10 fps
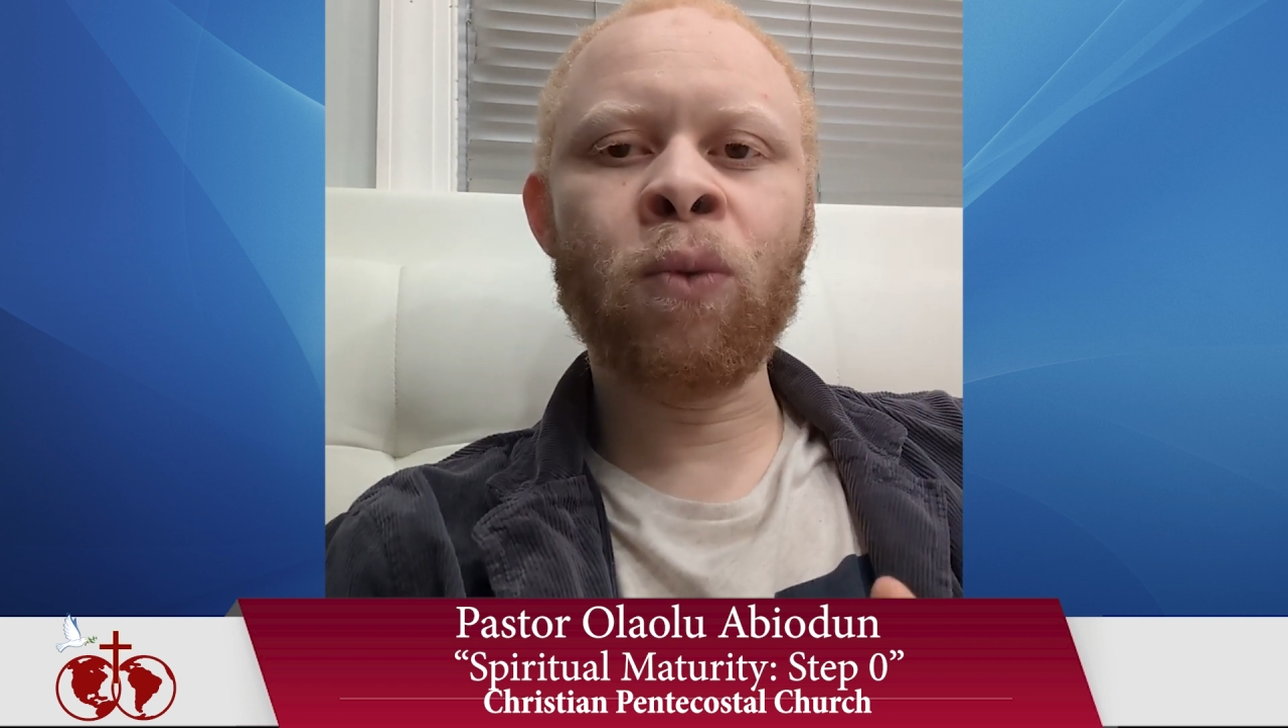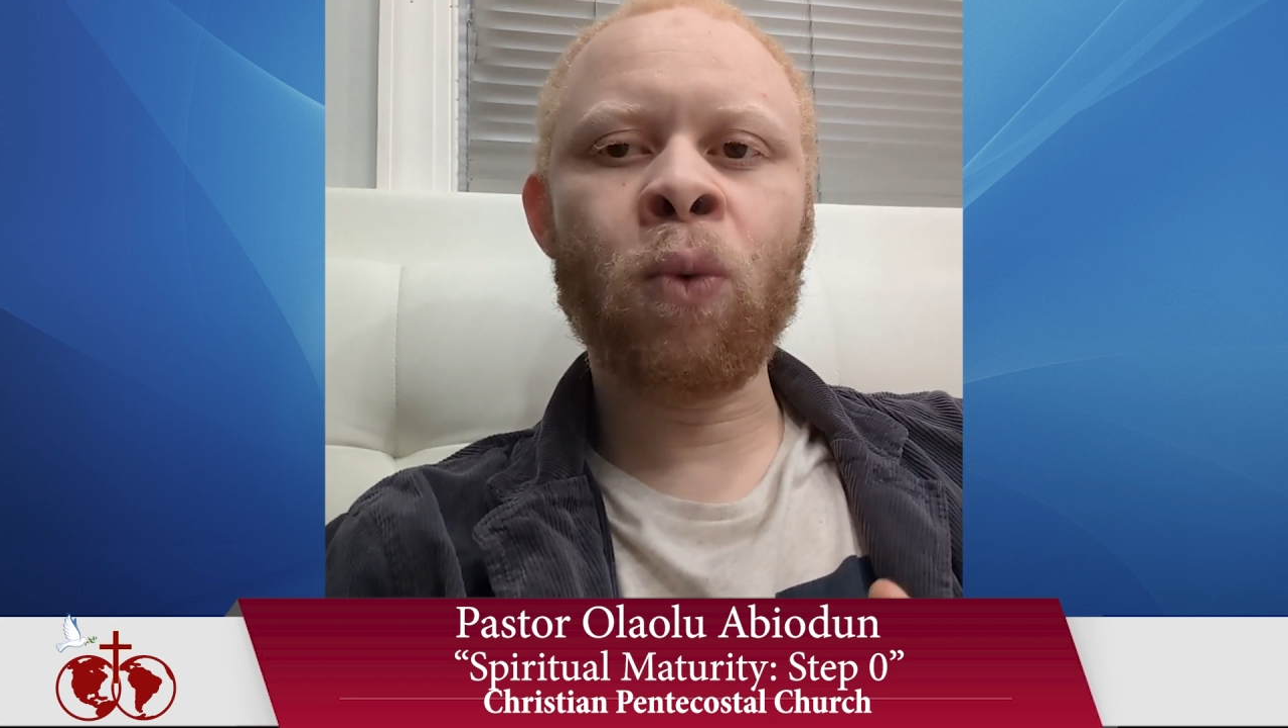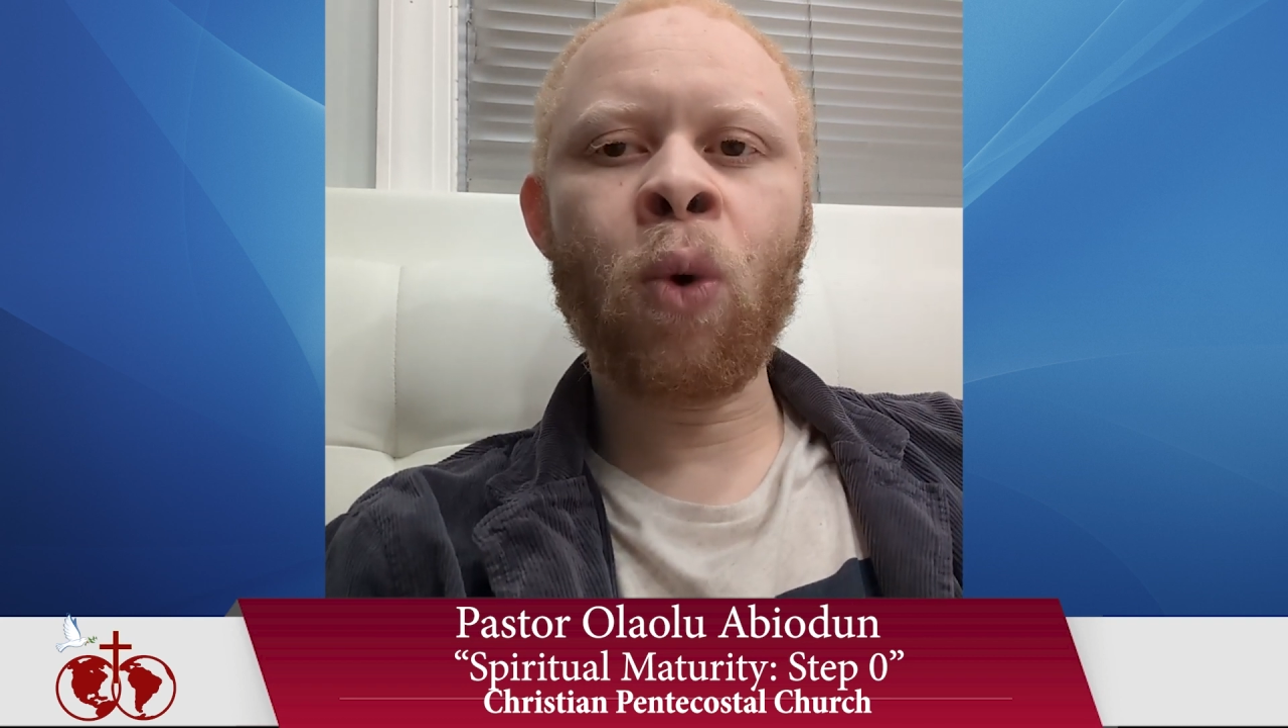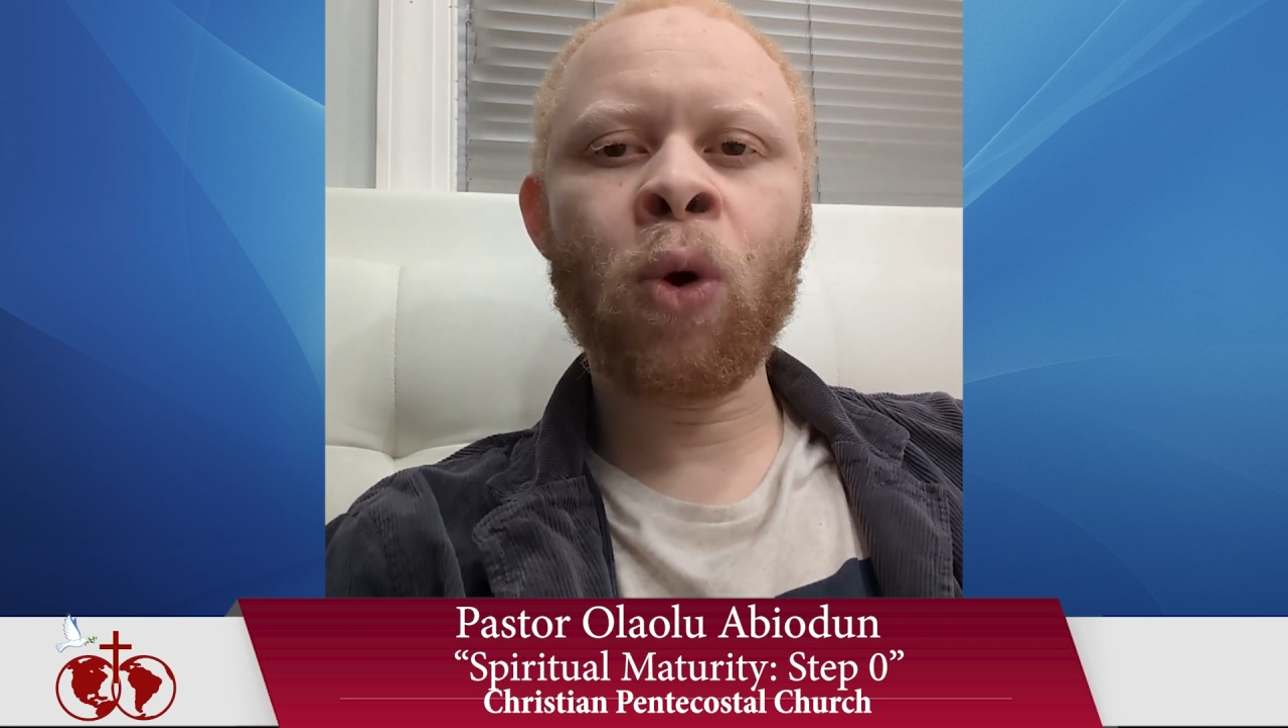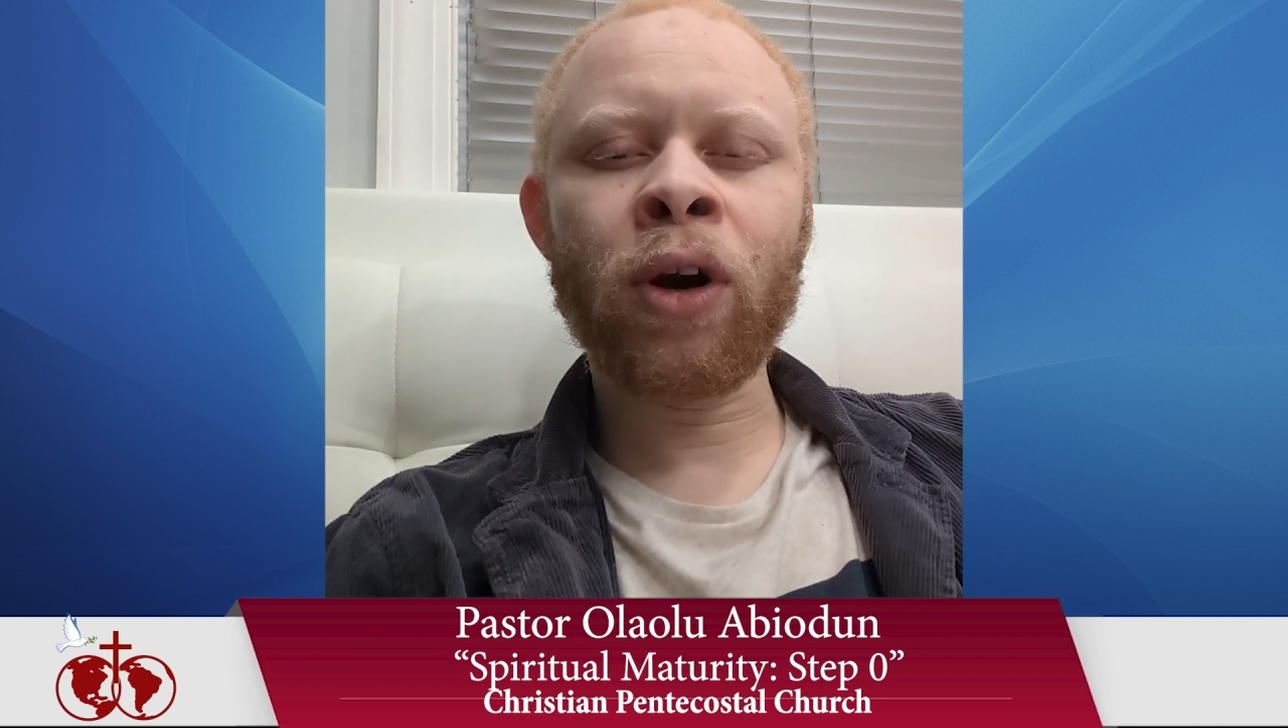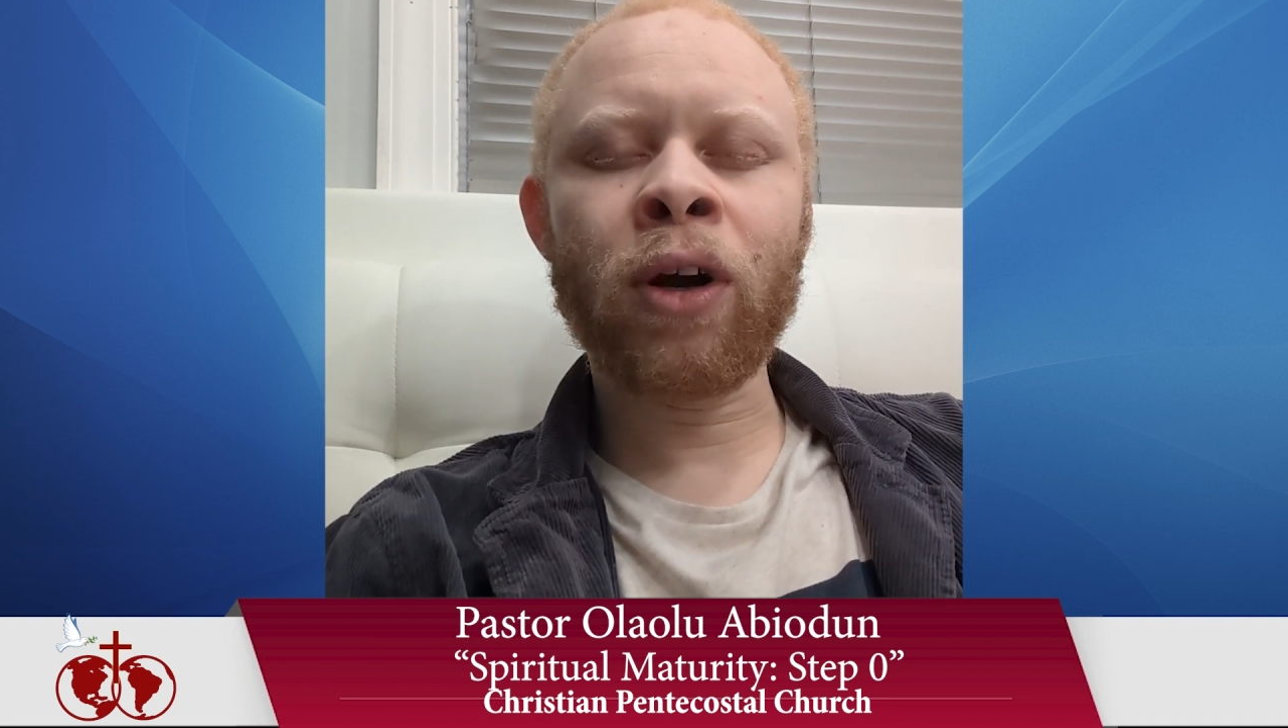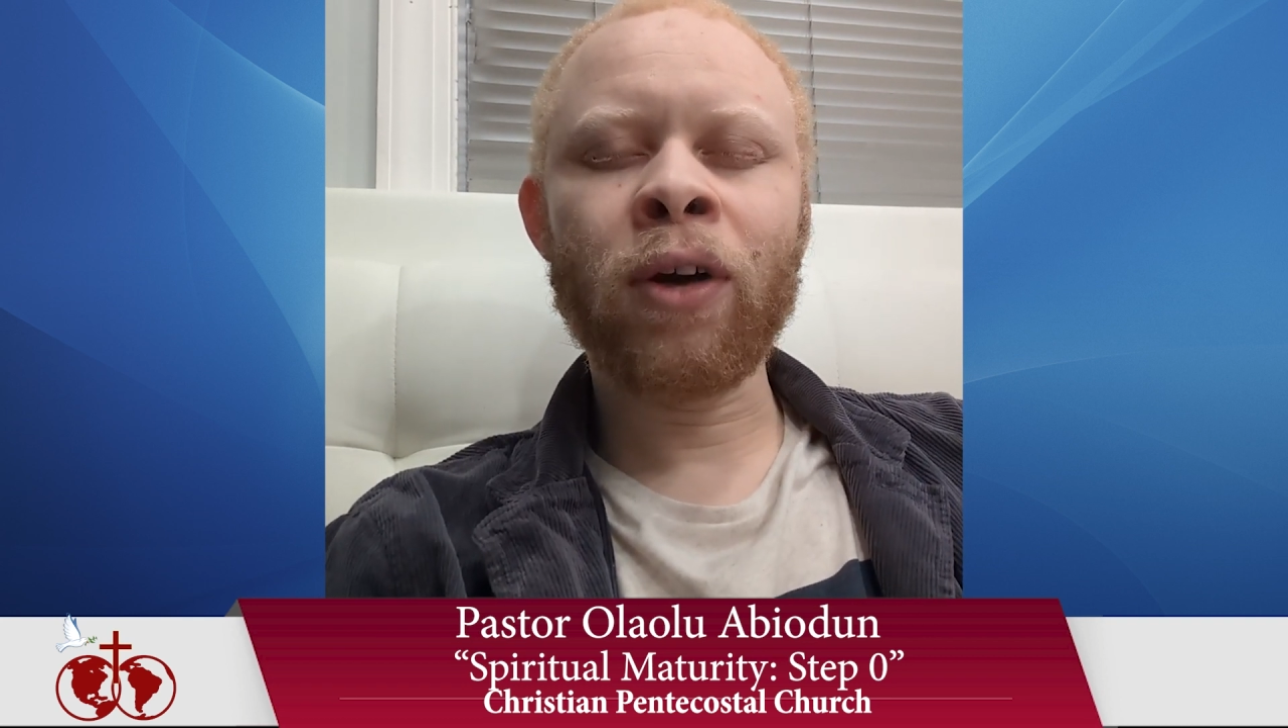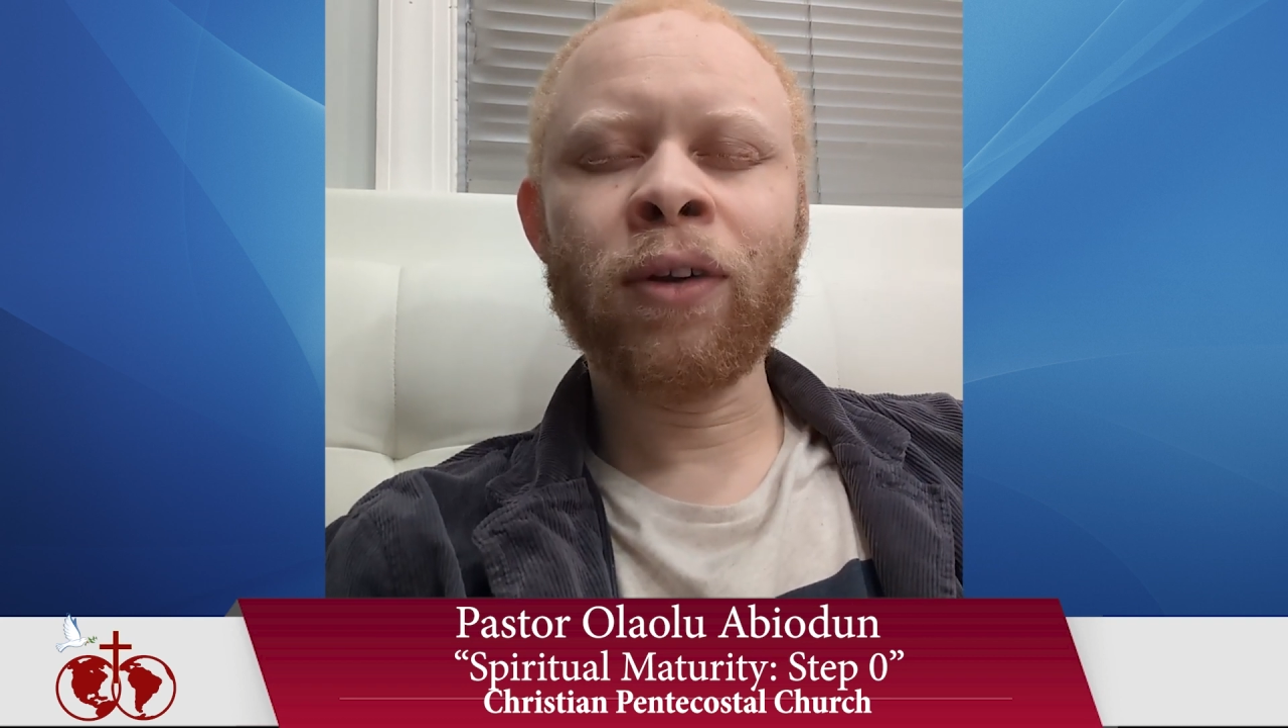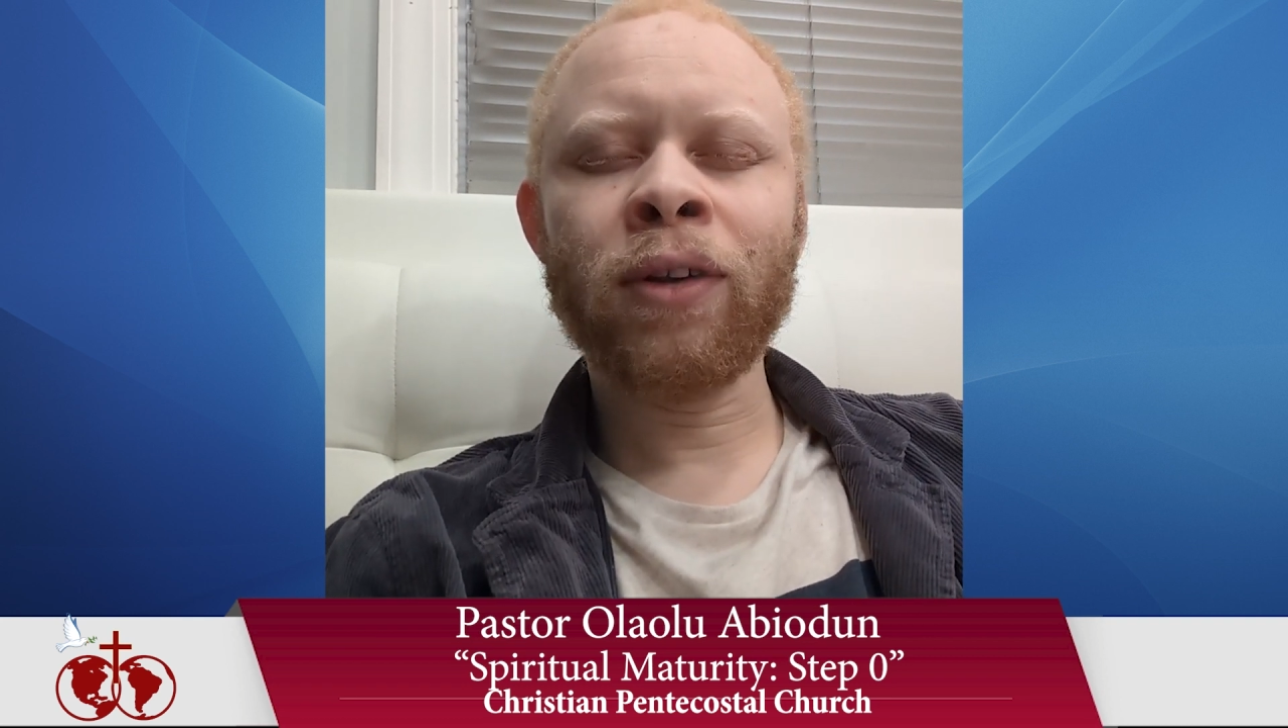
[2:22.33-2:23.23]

water